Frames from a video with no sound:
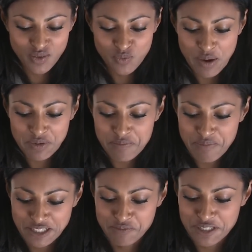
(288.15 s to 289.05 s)
where would it
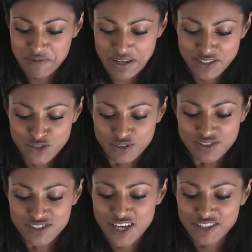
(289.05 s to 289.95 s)
best be spent
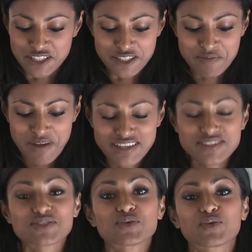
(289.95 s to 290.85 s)
on, searching
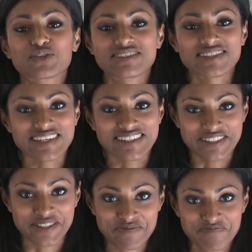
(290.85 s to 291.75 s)
space or the
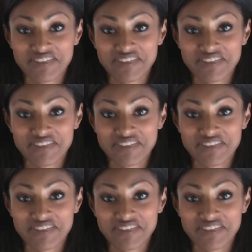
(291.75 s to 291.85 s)
seas?